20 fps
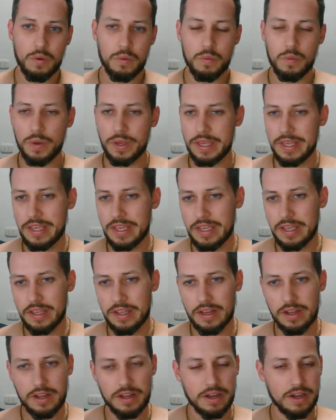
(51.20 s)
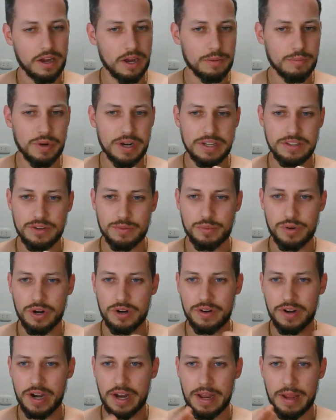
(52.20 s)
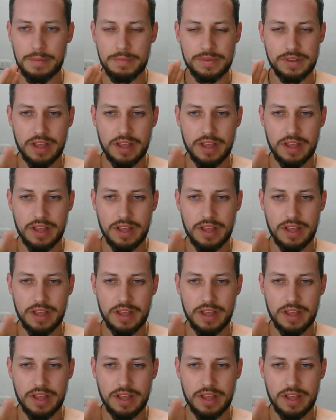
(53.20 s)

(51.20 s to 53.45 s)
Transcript: we, our brains are programmed,